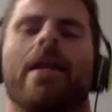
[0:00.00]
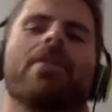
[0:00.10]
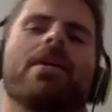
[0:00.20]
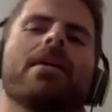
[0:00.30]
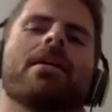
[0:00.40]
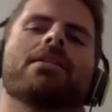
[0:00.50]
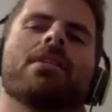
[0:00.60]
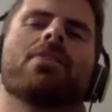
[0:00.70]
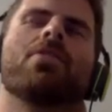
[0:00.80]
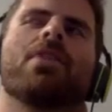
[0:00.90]
I think that's
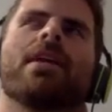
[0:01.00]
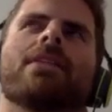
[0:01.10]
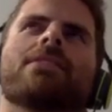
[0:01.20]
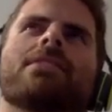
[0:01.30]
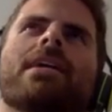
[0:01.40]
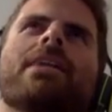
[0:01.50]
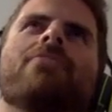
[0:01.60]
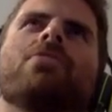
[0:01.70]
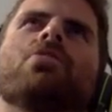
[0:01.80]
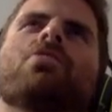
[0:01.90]
another thing is like, if
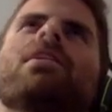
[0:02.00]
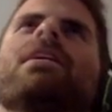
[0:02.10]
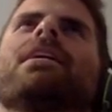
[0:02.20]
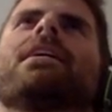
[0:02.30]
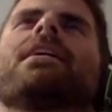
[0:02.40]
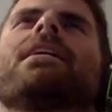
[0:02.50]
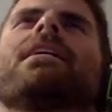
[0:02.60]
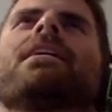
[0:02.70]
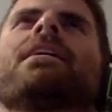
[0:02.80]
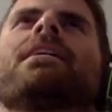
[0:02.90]
you can